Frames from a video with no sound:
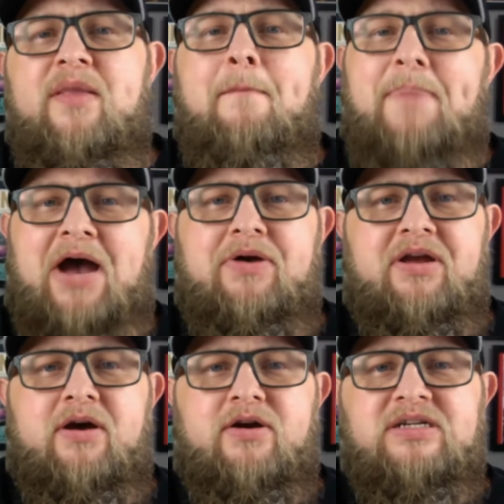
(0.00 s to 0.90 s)
the bounty
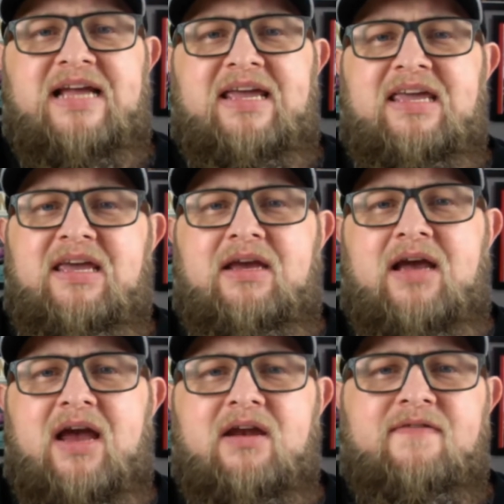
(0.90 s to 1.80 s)
hunters that he
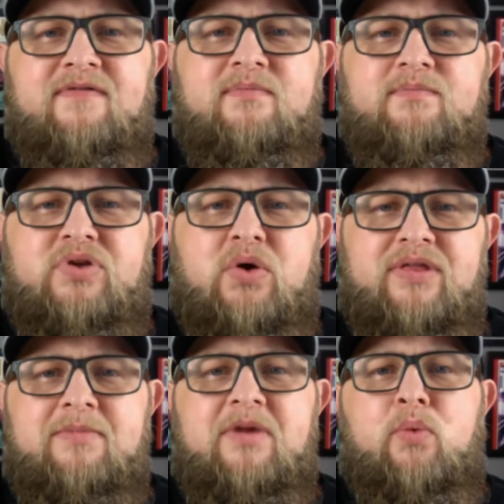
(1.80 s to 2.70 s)
kind of told
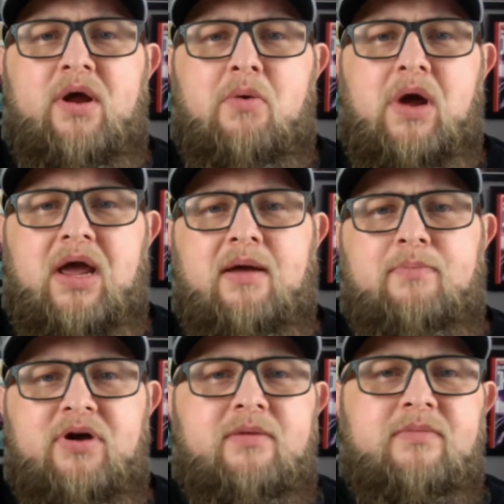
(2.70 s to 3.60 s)
them to run away,
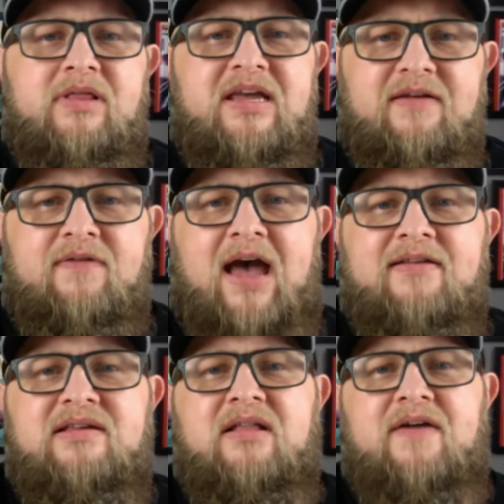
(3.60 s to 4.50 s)
leave
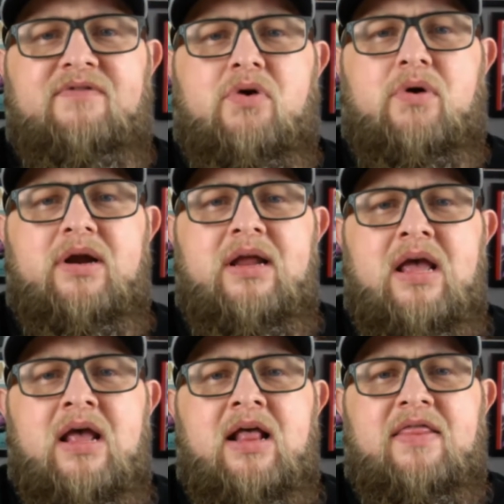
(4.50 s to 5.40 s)
as he left Gorin.
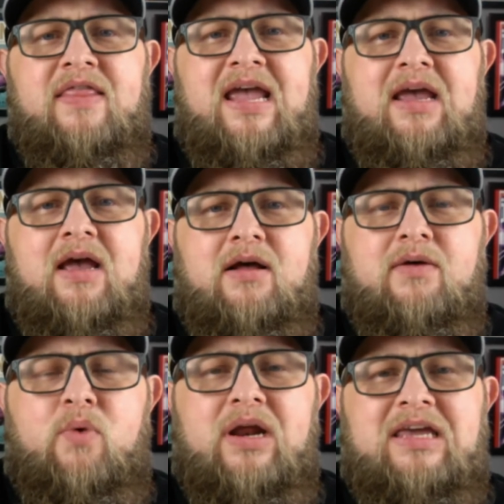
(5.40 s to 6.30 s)
They
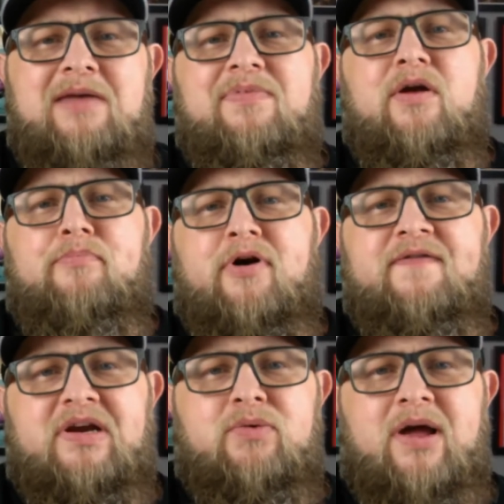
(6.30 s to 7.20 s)
want to keep their
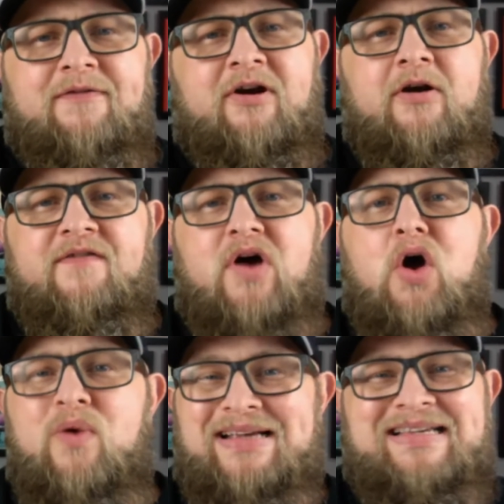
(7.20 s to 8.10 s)
perfect record of
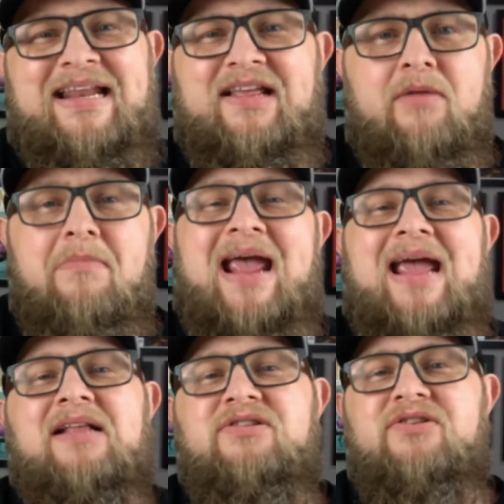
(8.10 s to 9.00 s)
always getting their
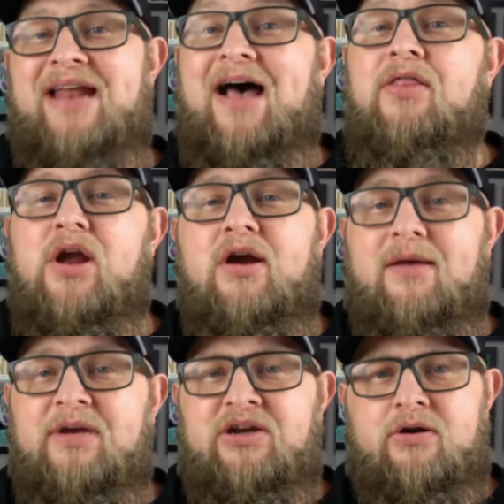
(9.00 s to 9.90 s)
man. So now they're
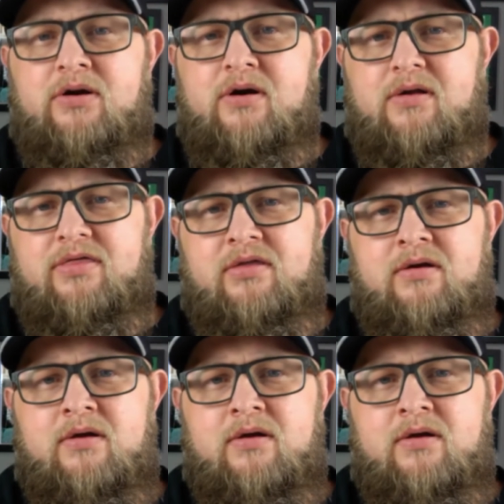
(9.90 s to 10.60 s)
coming to Earth,